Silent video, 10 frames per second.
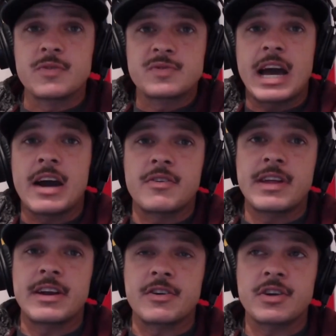out of
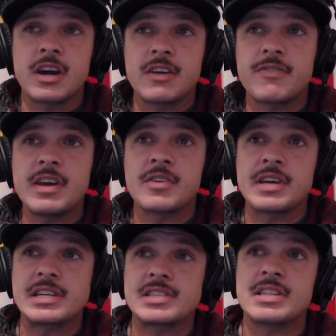their gut
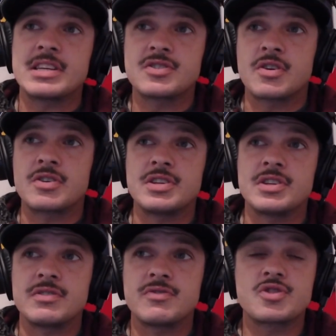feelings and they start
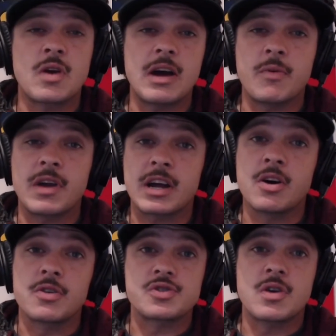to try what I
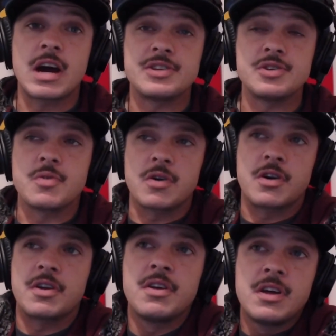call try too
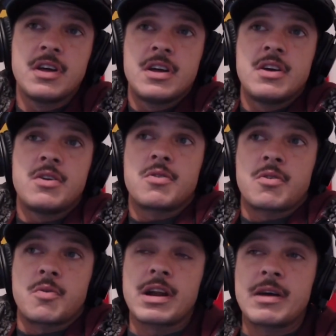hard. Or
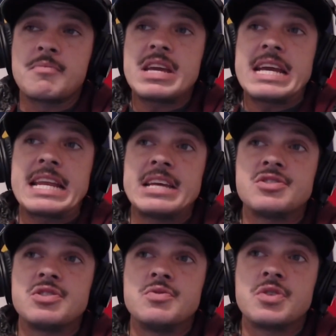what I mean is
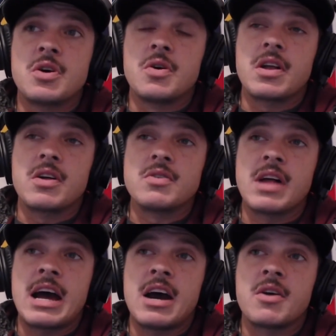you don't
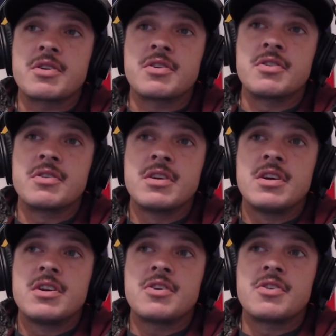allow your
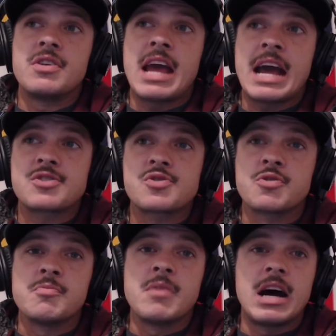natural
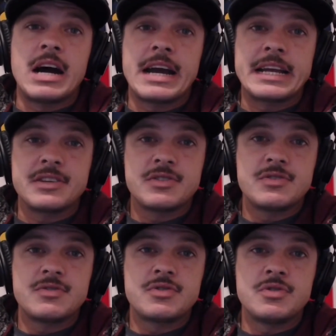mind
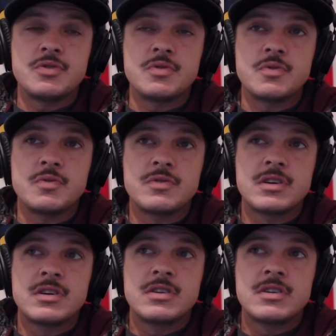to
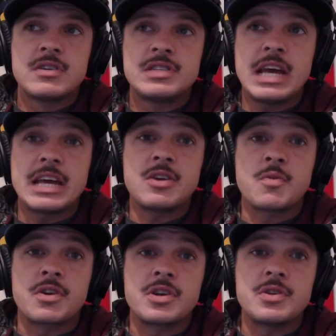take you
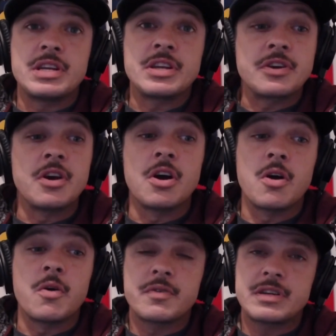where you need to
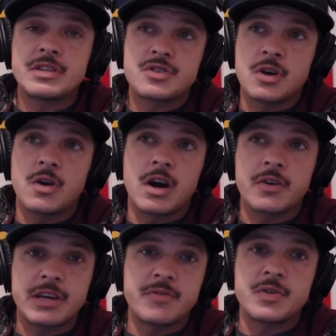go. And so I'll
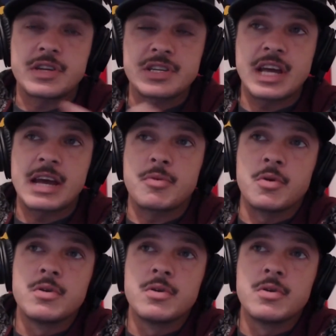give you an example.